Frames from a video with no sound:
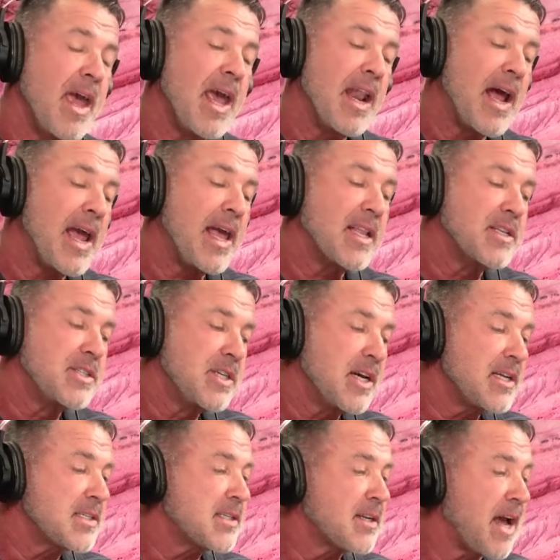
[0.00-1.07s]
And
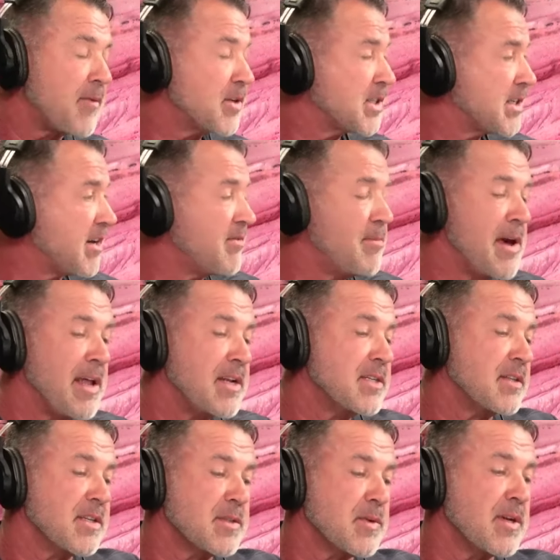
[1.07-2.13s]
I was
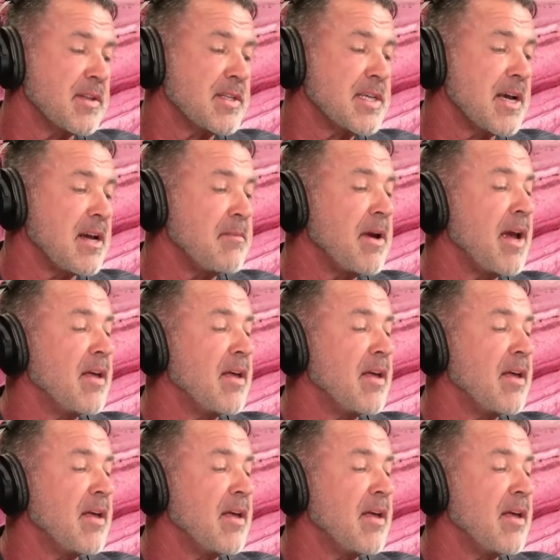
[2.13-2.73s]
self-managing this one at the time.